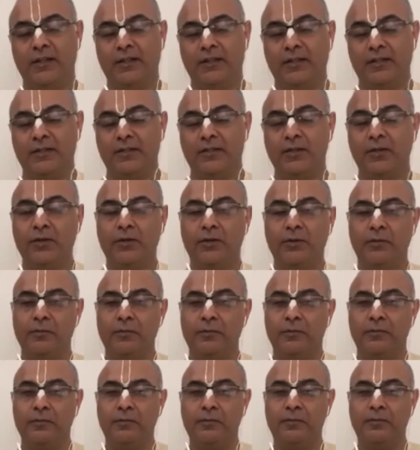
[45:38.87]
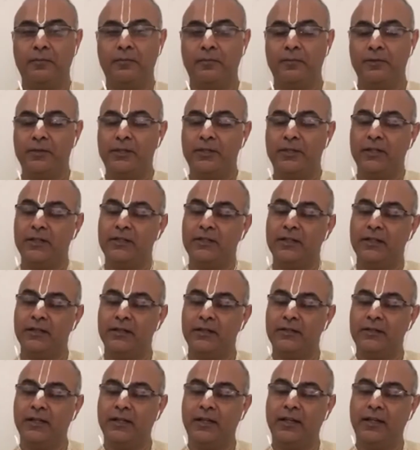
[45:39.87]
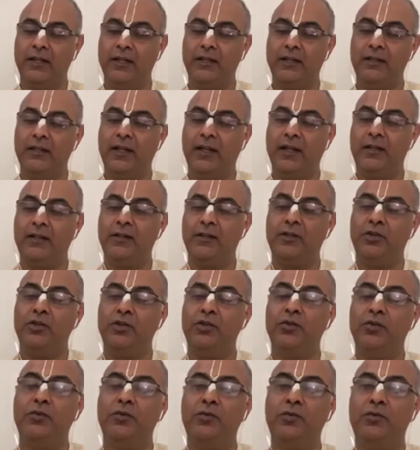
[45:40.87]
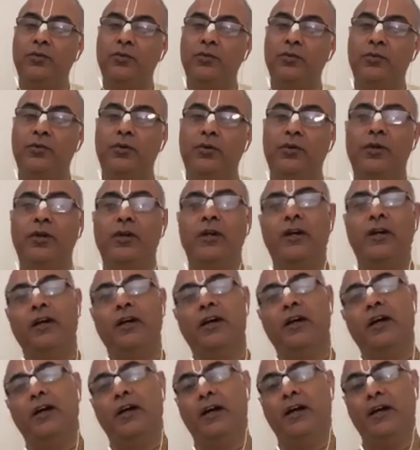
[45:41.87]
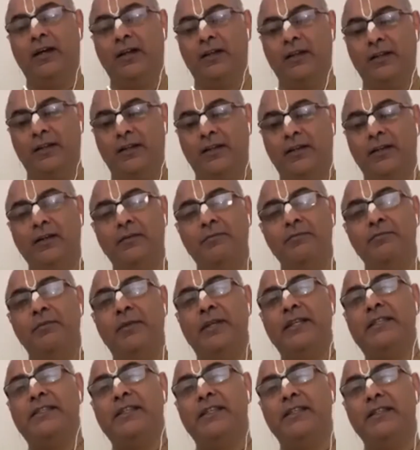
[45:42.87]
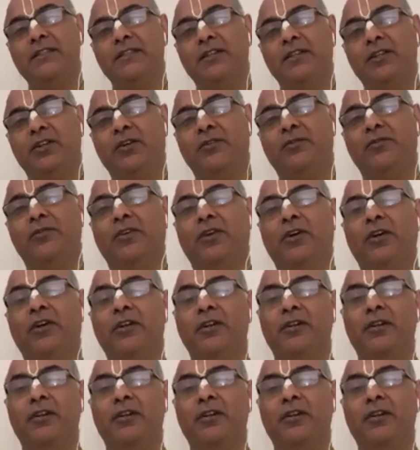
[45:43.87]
So she is saying that you are a messenger of your